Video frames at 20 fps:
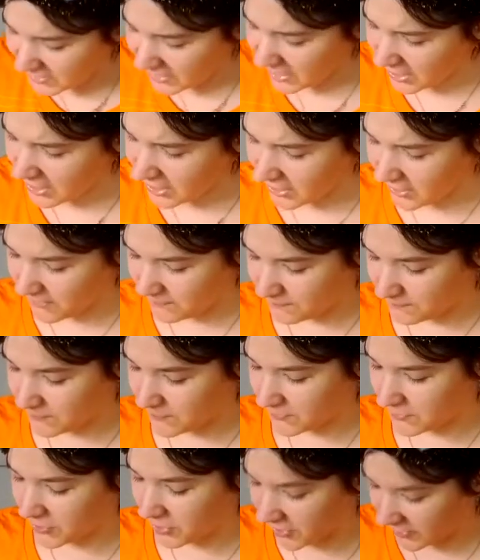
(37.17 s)
uh,
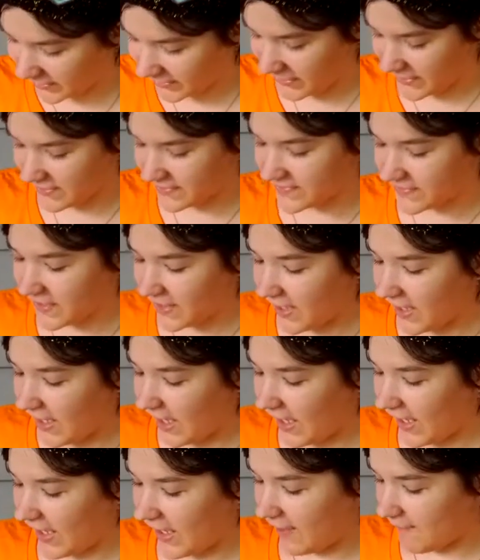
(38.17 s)
cookies.
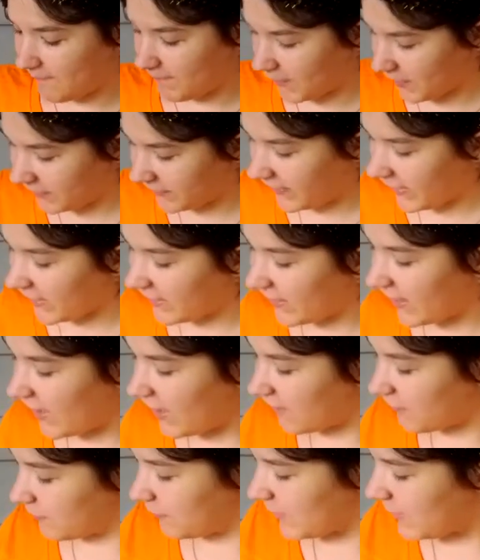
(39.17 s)
I have birthday
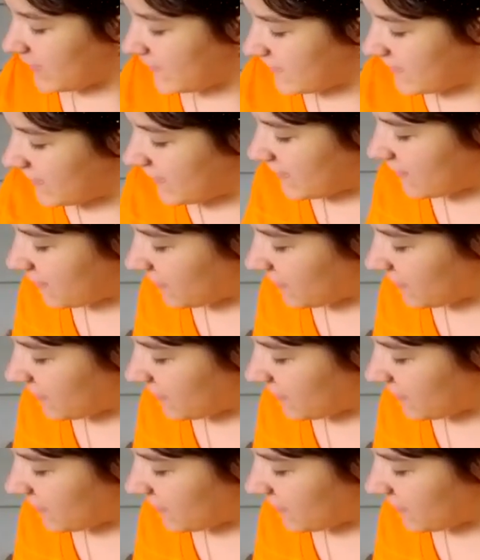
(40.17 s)
cake, Reese's,